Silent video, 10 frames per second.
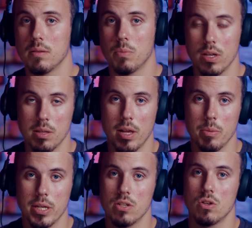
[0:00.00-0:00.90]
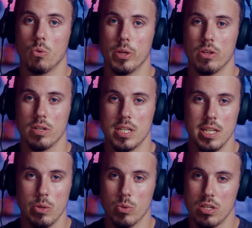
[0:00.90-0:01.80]
putting the blame on Israel when
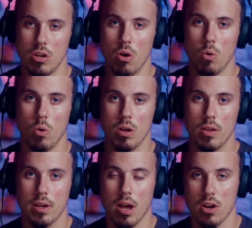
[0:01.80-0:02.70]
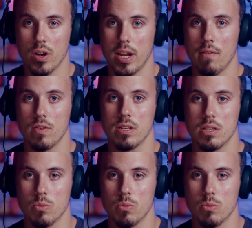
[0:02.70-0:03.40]
there was no concrete evidence,